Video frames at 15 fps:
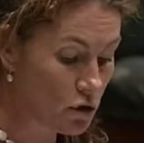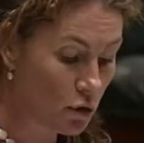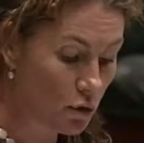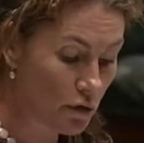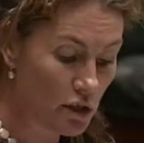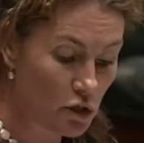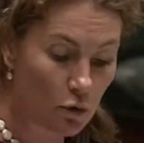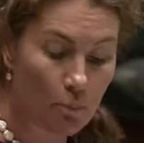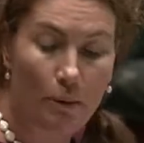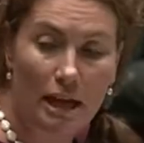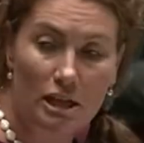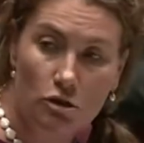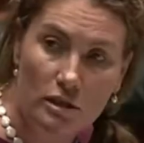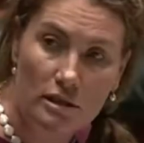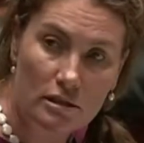storage or
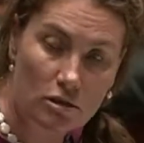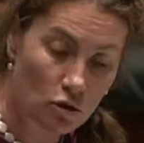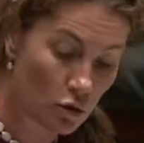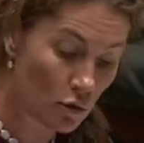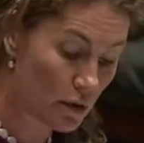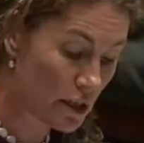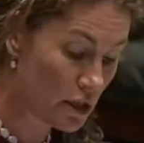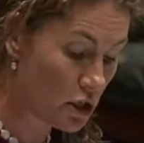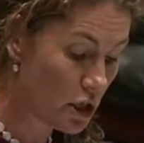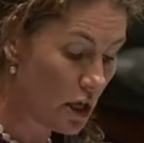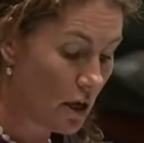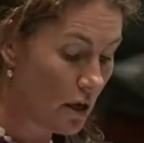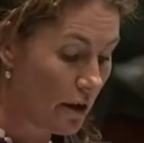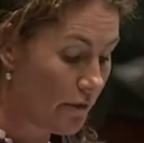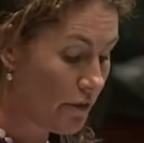battery storage
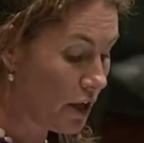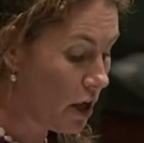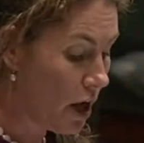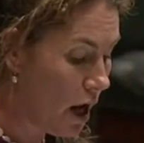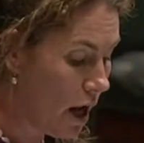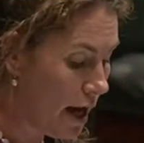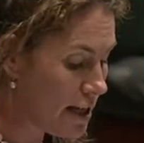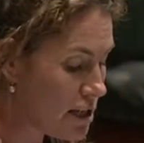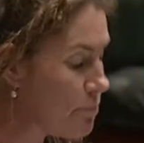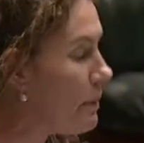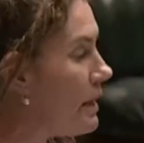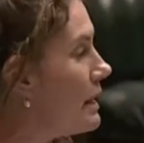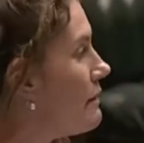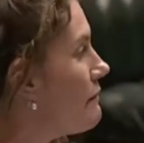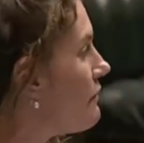of the kind
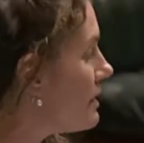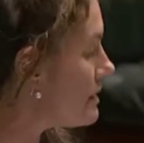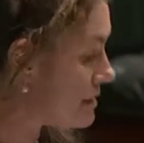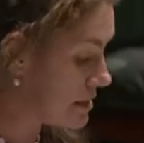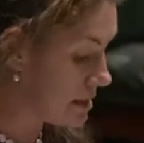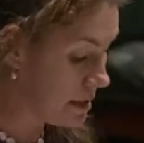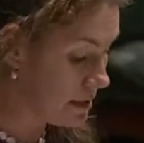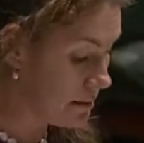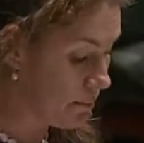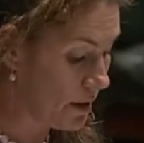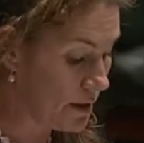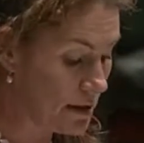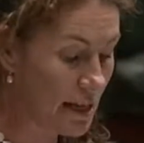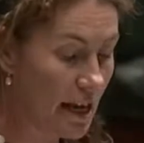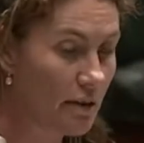being invested
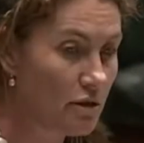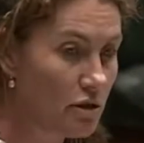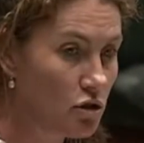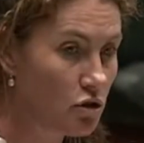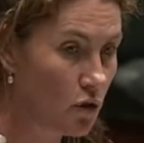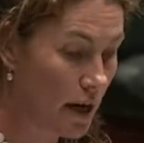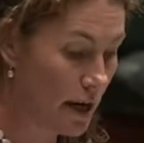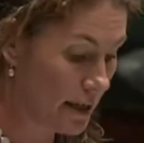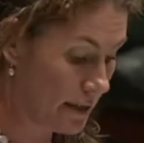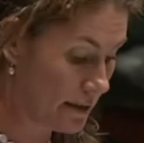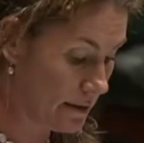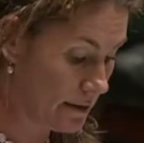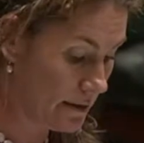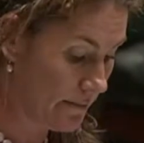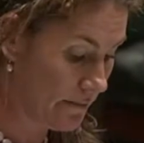by the South
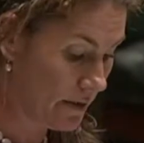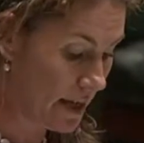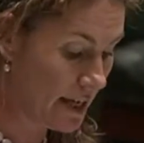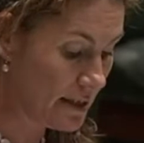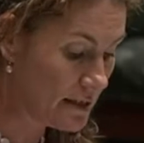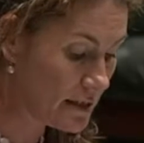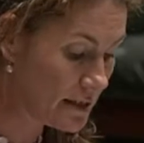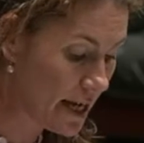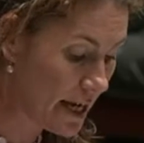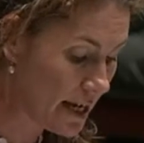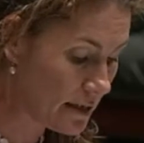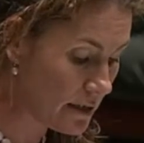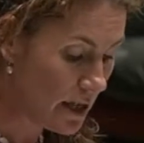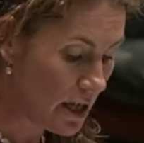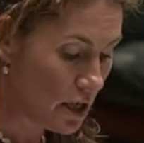Australians.
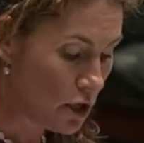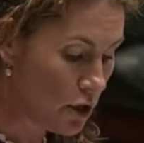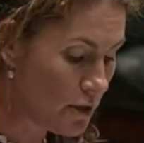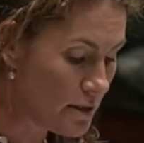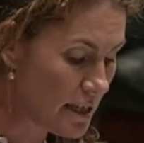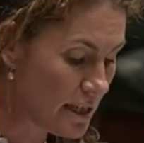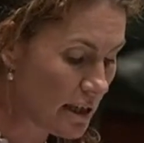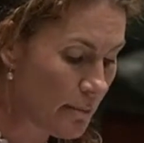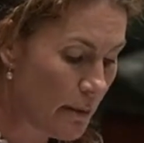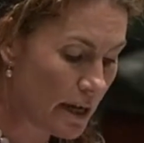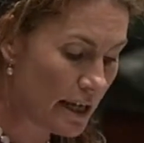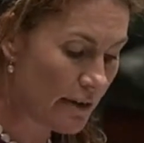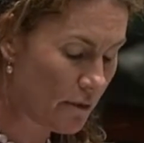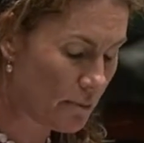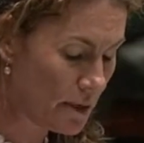Instead, using the
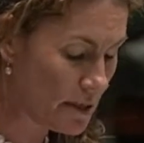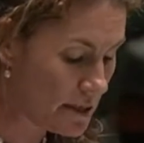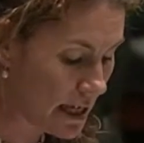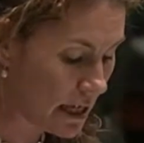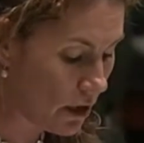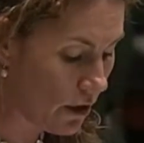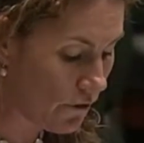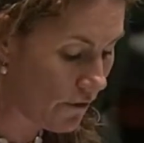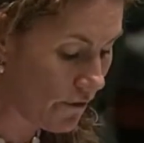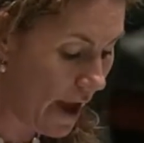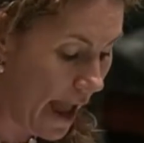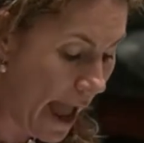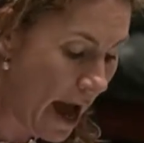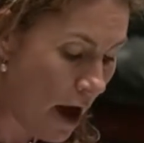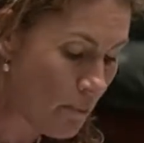money from the sell-off
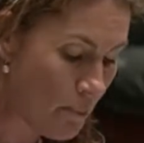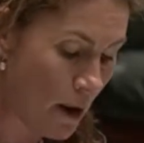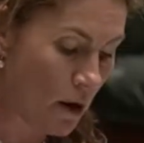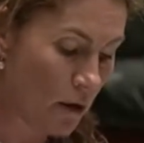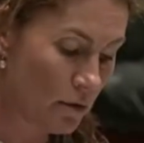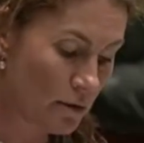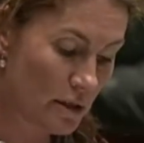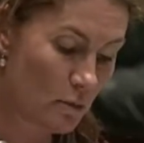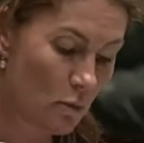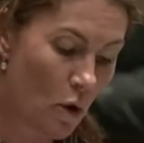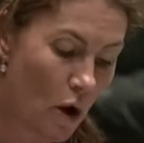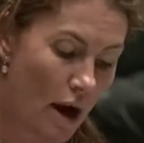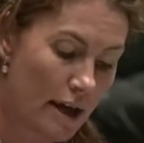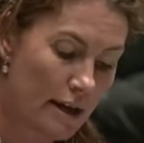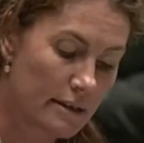of our poles and
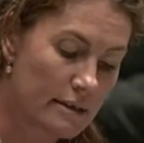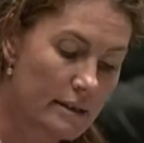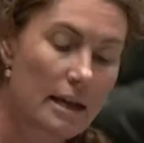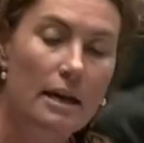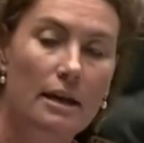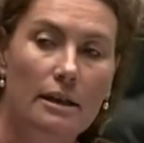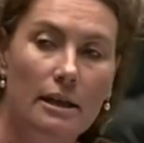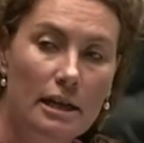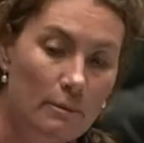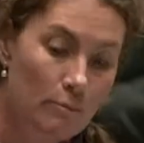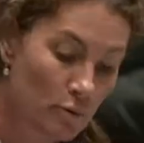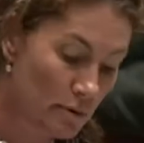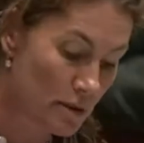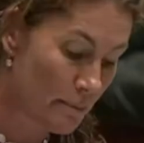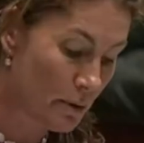wires, the
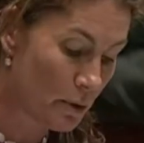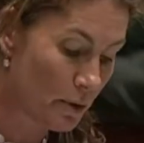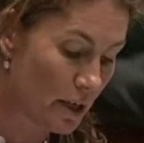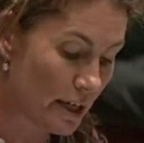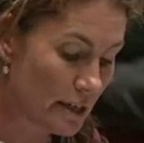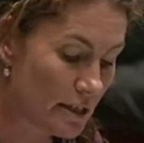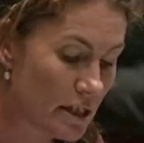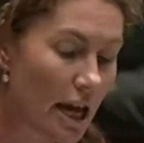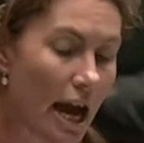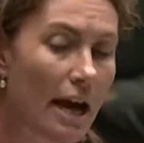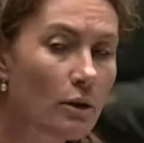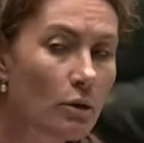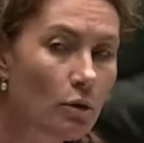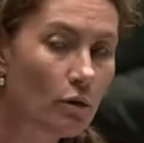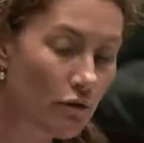Liberals are building a
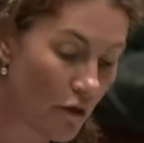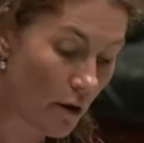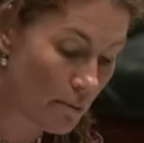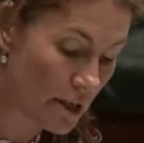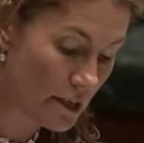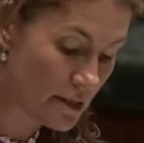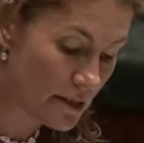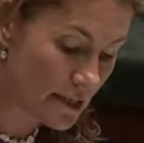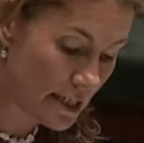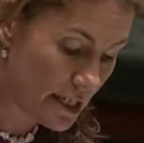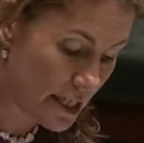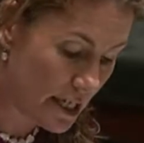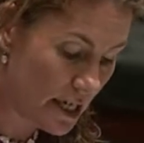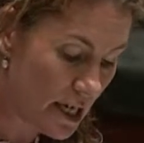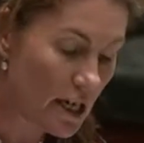tunnel from the
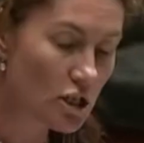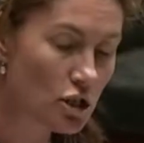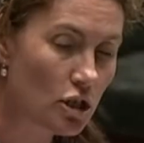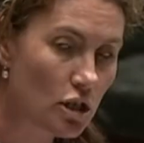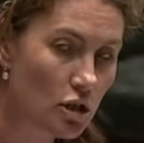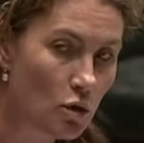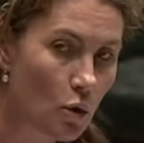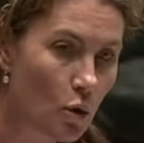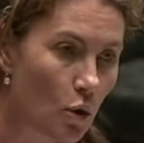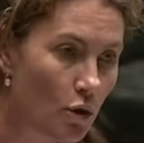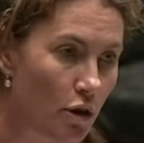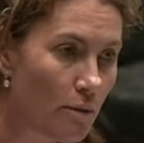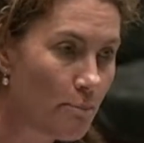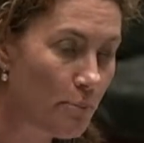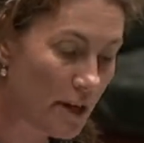city to the
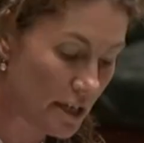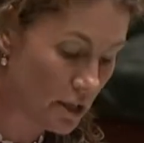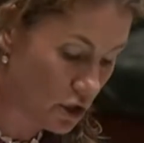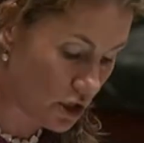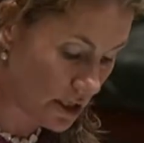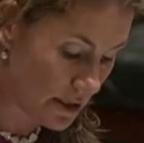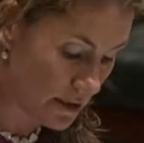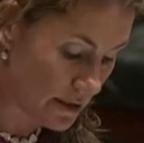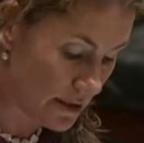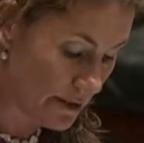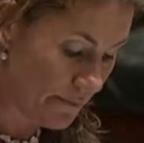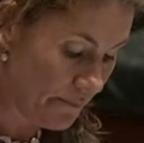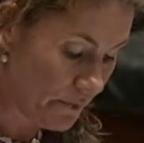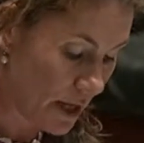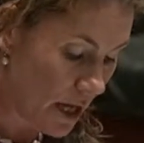northern
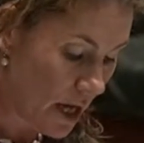beaches.